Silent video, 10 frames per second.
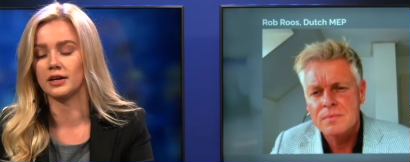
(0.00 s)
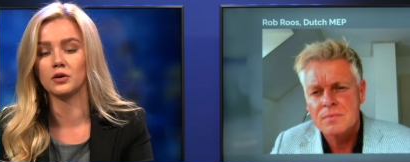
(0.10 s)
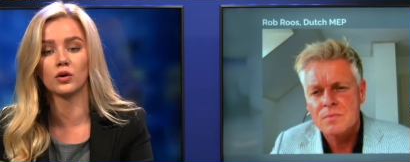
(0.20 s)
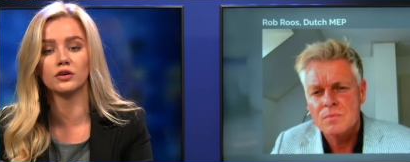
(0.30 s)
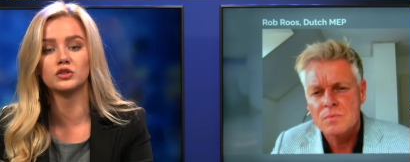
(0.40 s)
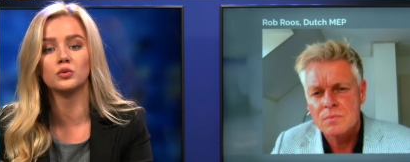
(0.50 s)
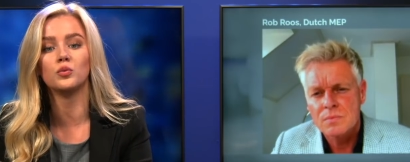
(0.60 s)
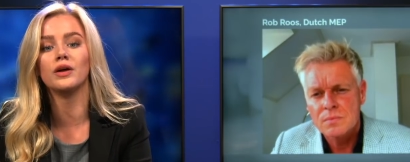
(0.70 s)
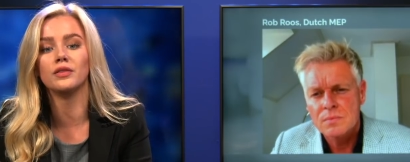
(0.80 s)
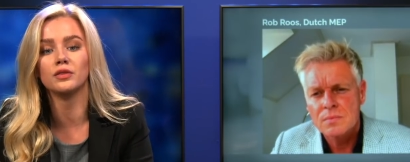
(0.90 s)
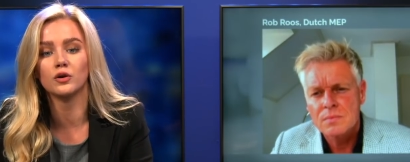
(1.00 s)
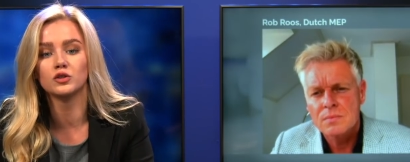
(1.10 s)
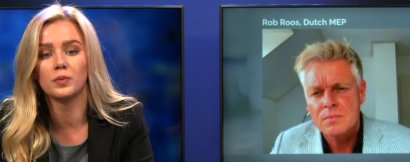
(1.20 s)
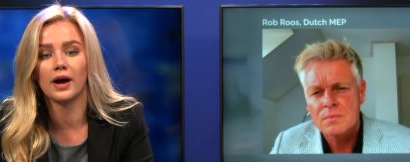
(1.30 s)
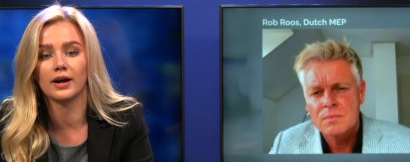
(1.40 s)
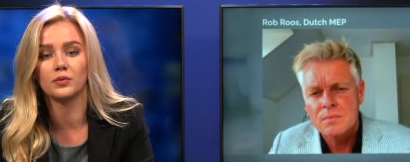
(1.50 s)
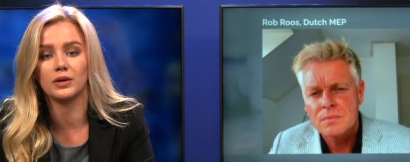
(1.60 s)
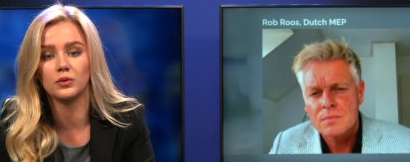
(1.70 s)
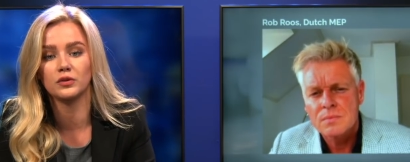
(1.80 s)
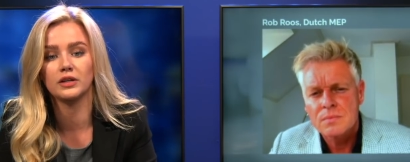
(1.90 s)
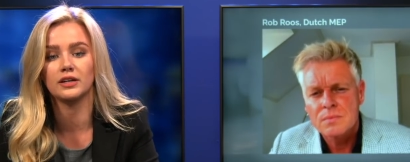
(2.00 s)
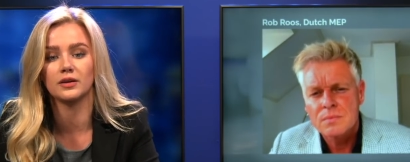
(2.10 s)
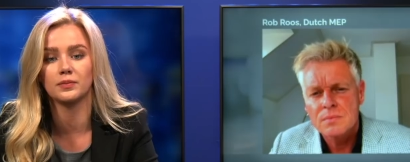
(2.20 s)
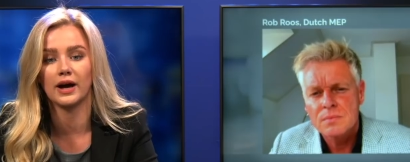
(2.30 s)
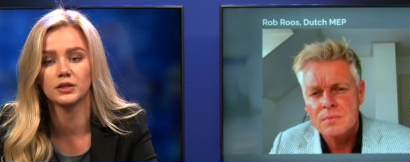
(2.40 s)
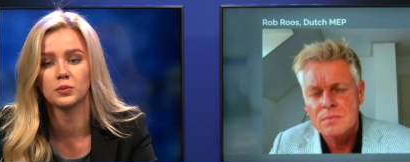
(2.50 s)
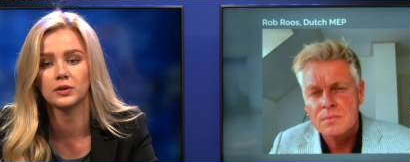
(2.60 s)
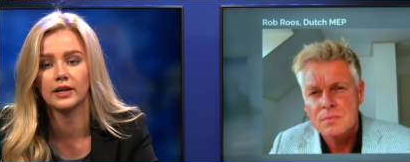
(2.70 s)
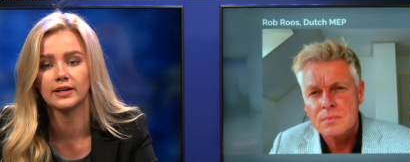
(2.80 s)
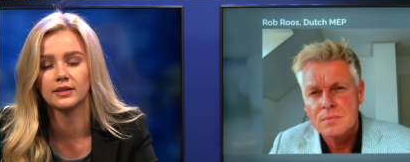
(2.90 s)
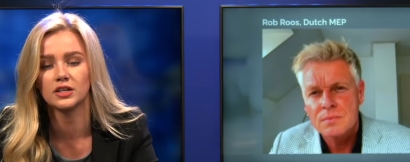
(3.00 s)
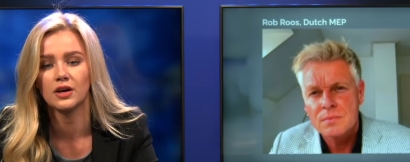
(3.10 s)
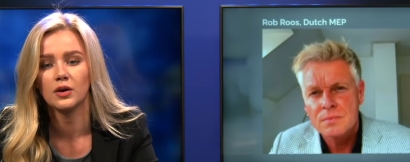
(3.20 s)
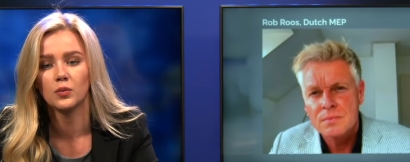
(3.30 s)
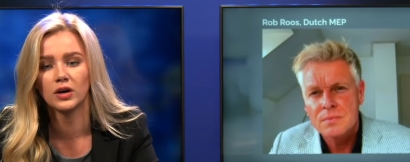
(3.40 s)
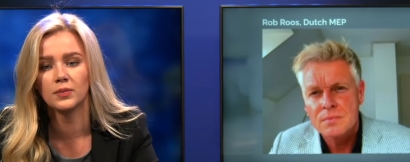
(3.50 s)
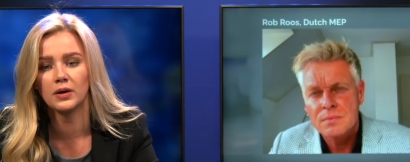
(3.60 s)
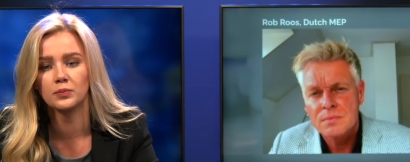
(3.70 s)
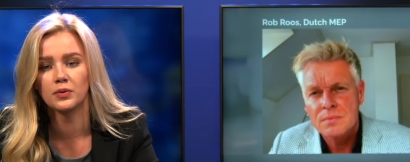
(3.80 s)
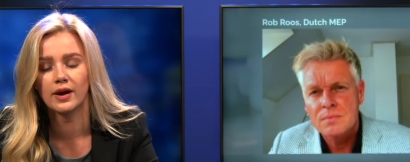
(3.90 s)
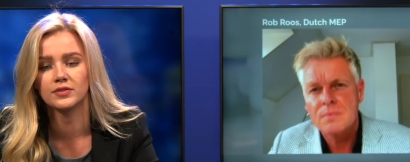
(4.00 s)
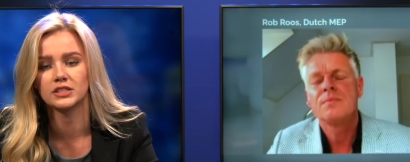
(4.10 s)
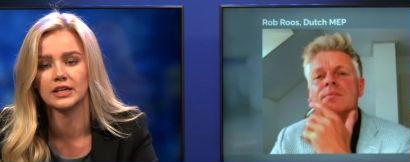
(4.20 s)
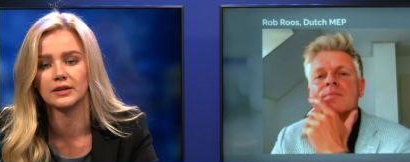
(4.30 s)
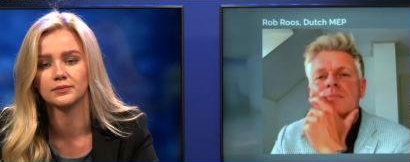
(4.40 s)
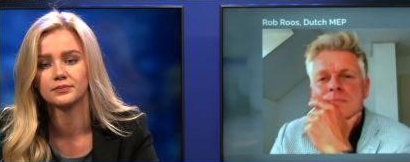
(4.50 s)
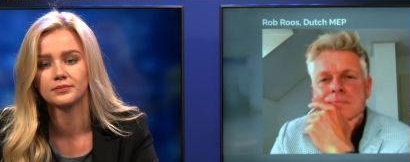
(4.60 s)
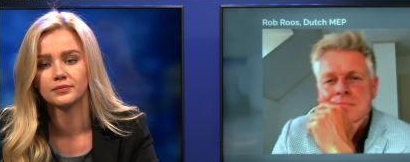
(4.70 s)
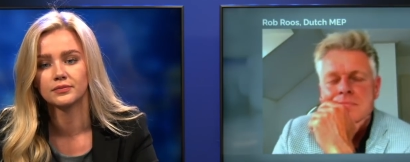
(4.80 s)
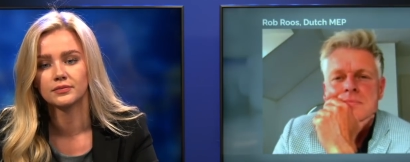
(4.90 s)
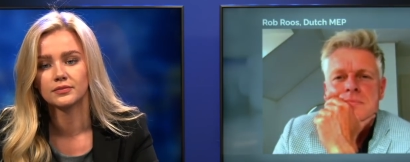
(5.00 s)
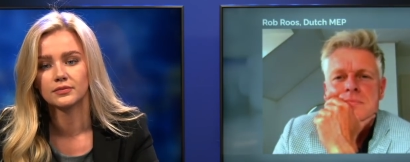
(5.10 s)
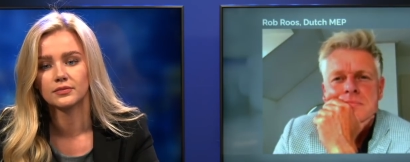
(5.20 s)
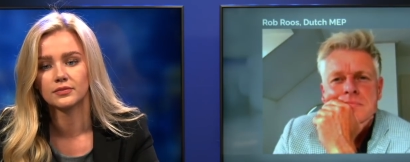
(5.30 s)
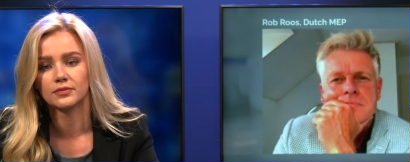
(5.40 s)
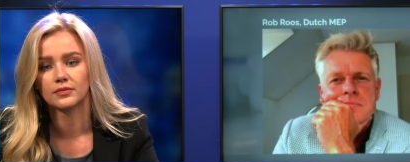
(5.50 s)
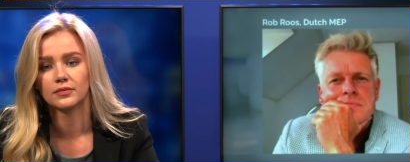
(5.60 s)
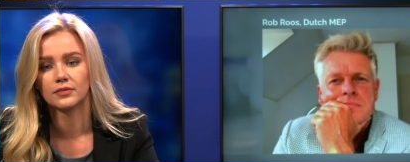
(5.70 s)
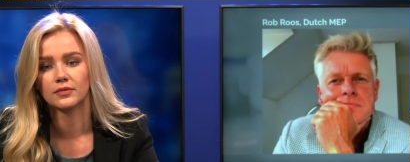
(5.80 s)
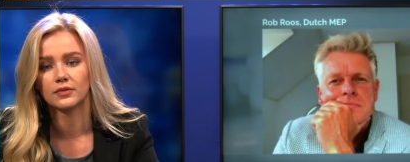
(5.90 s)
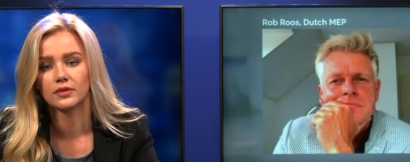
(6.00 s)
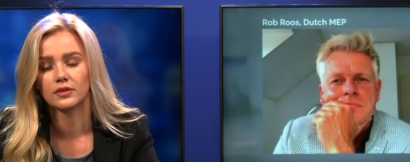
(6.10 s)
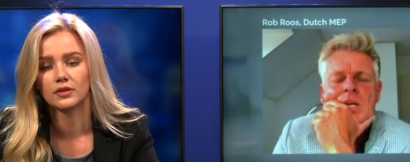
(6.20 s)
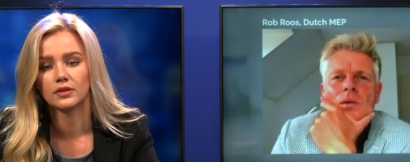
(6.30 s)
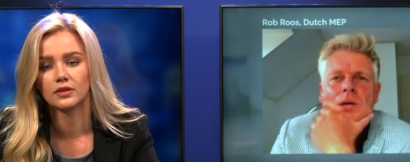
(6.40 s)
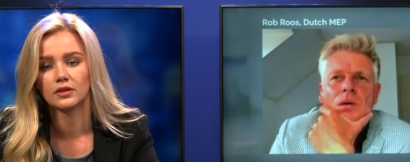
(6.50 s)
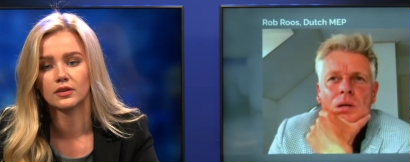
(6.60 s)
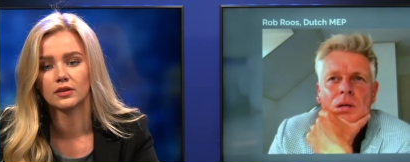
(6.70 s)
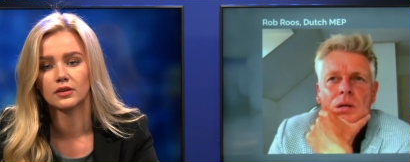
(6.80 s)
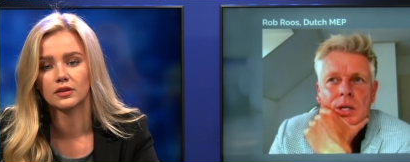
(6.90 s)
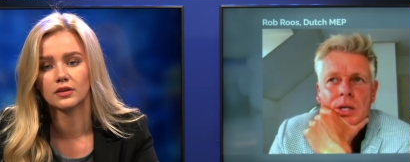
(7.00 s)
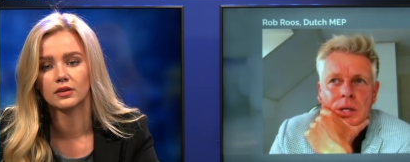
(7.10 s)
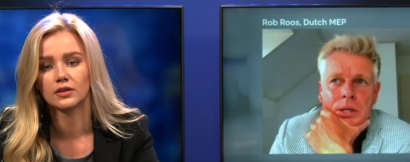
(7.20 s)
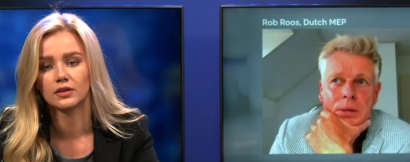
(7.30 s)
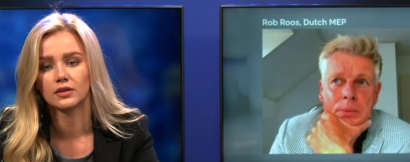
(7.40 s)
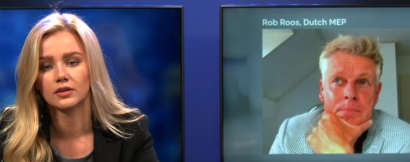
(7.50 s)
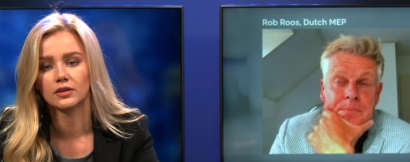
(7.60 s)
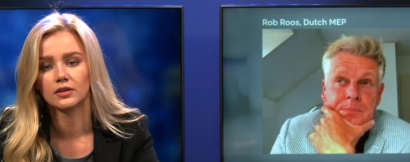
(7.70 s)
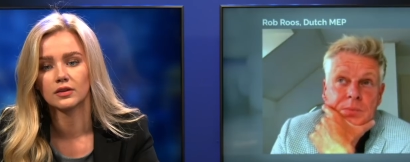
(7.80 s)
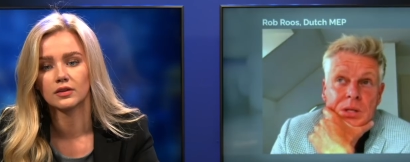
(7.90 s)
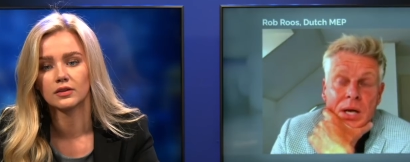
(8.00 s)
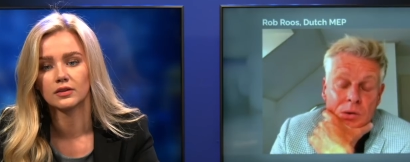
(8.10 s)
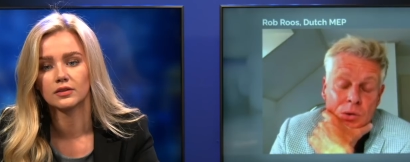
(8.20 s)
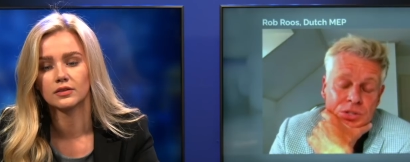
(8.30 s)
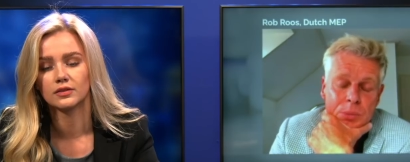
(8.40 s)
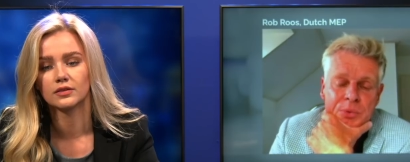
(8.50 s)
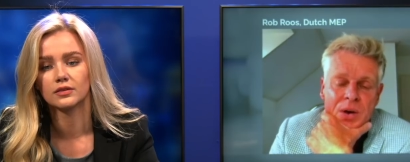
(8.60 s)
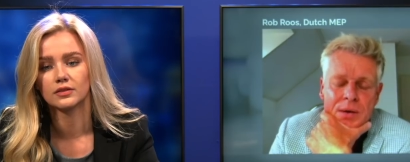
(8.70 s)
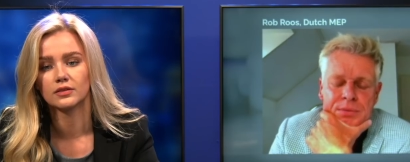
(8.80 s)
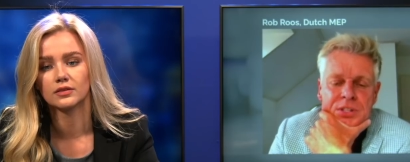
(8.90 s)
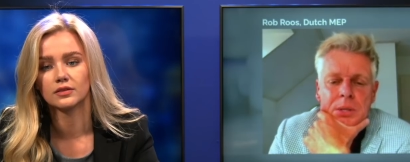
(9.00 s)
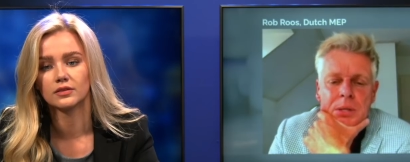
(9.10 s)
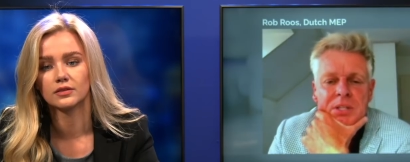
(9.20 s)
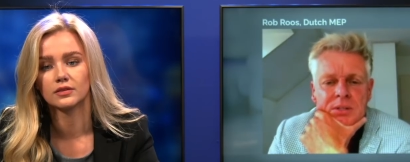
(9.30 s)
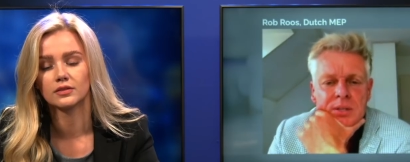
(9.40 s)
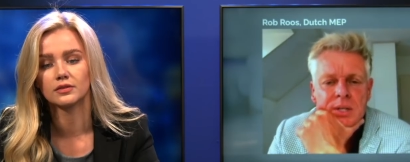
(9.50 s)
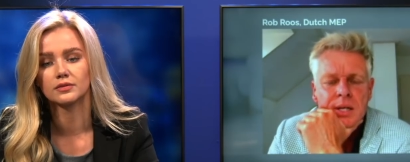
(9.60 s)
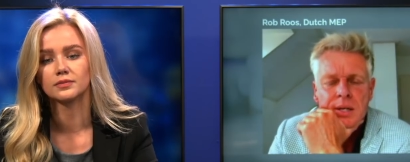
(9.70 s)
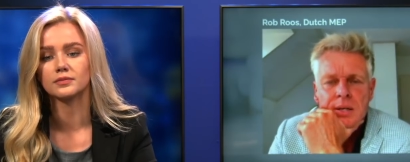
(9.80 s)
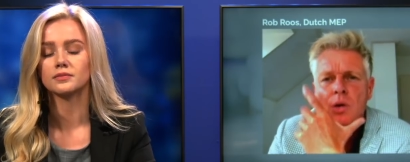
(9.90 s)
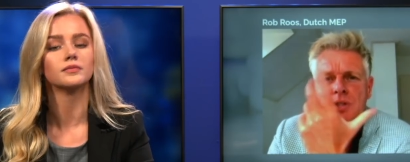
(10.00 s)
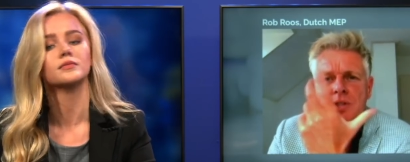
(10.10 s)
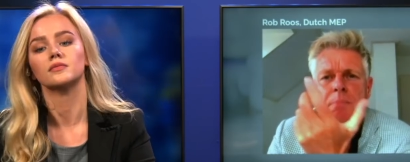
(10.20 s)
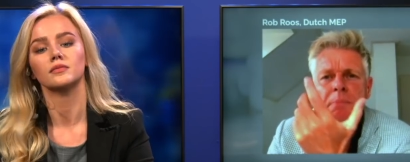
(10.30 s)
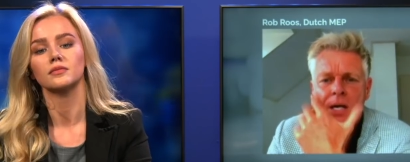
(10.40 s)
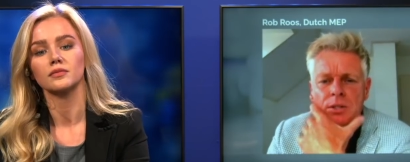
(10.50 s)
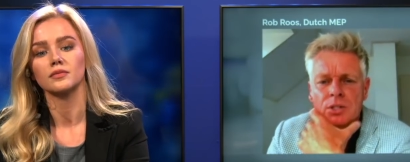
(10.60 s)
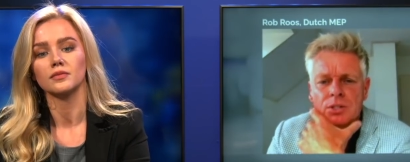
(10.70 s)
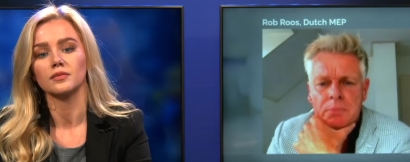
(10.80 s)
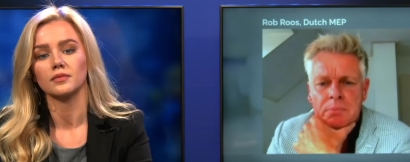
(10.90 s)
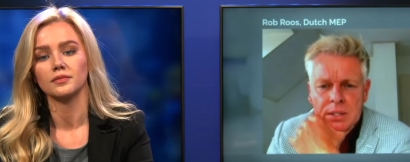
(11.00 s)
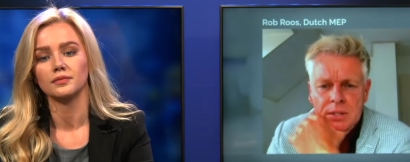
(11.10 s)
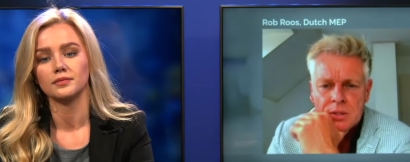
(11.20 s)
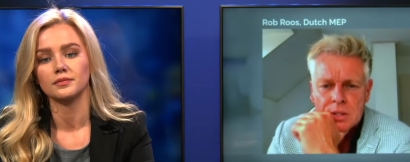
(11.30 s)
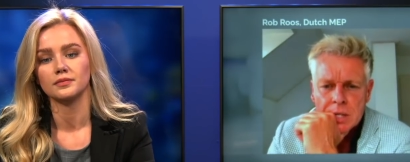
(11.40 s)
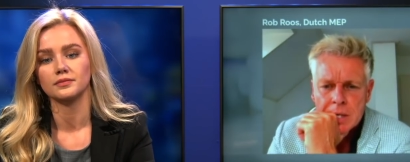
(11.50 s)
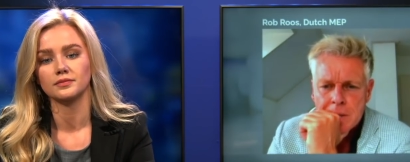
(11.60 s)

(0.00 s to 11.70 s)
Speaker 1: in order to win those back, we will need a passport like this. What about privacy?
Speaker 2: Um, yeah, also privacy, but also in Belgium, it's um, the the